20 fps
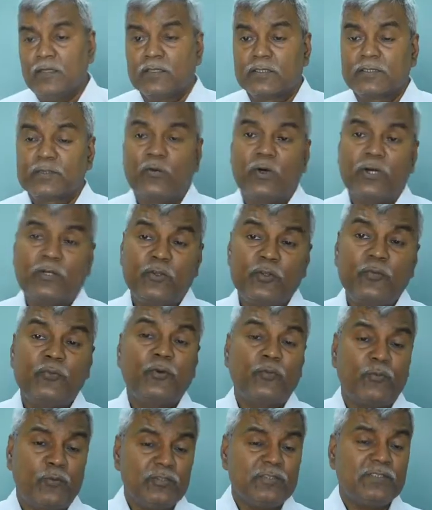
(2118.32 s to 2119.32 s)
So what we
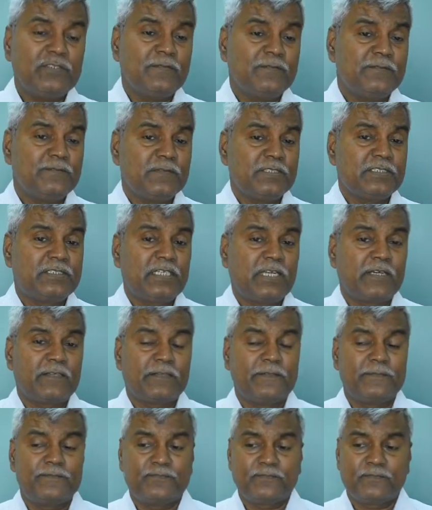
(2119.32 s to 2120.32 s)
proposed is
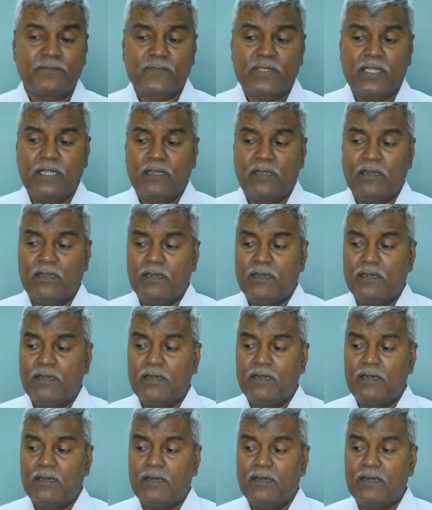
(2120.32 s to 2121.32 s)
that
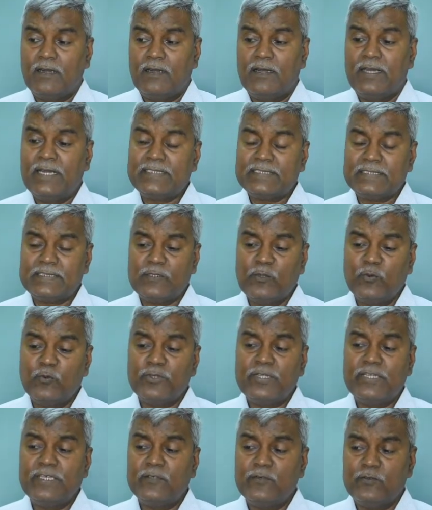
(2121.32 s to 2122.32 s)
let's
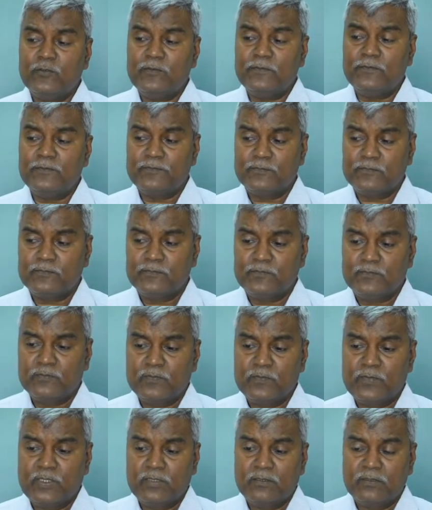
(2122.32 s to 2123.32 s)
look into
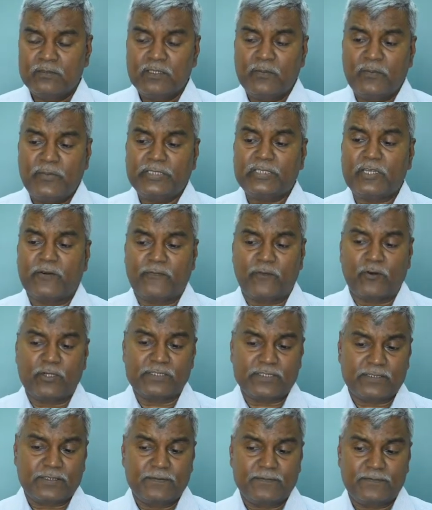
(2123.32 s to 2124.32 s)
the major
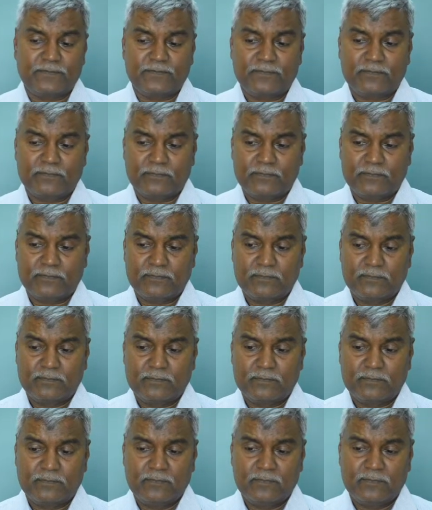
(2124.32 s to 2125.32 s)
faults
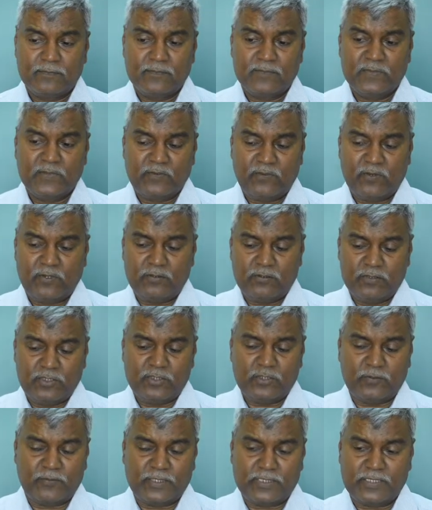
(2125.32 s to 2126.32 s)
for
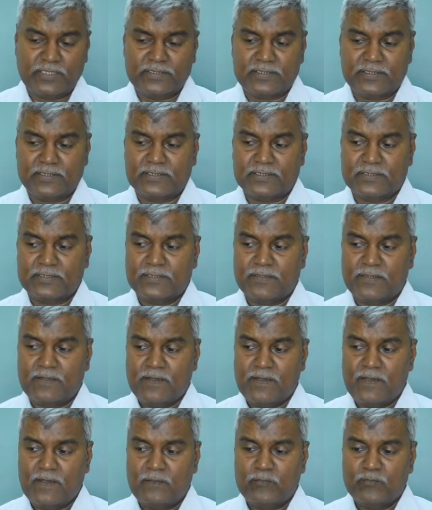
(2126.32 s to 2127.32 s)
each of the cases
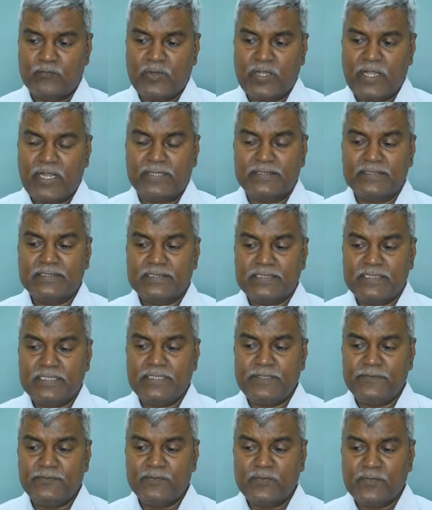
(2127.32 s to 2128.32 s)
and
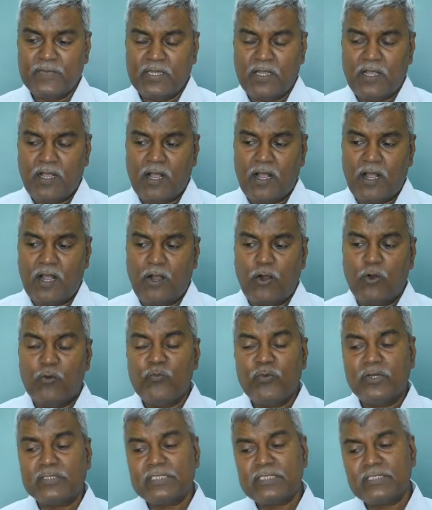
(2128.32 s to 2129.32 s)
see how
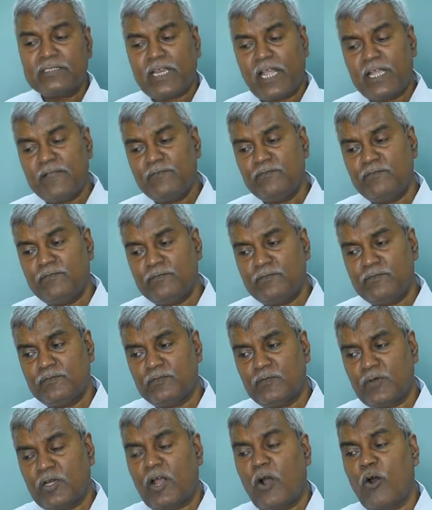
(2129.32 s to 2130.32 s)
much time
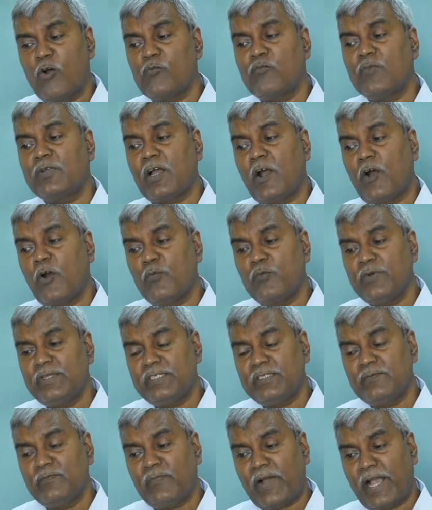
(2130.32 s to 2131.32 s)
or how
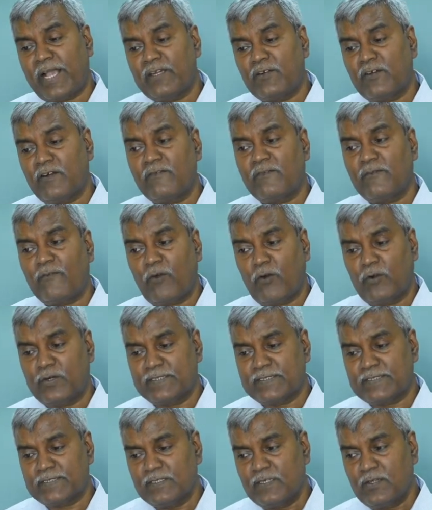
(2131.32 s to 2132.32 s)
many minor
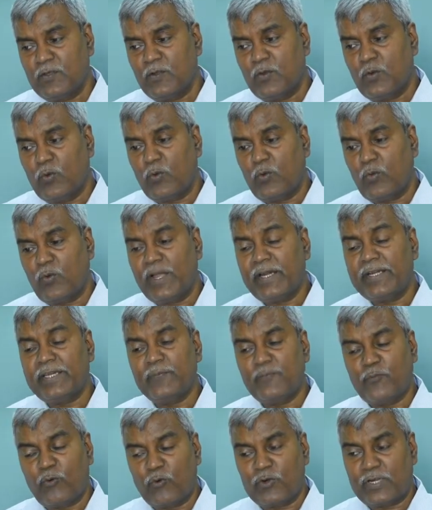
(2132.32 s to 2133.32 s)
faults were
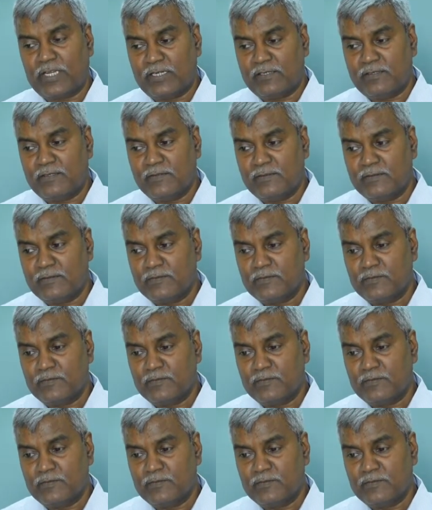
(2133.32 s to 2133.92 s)
reported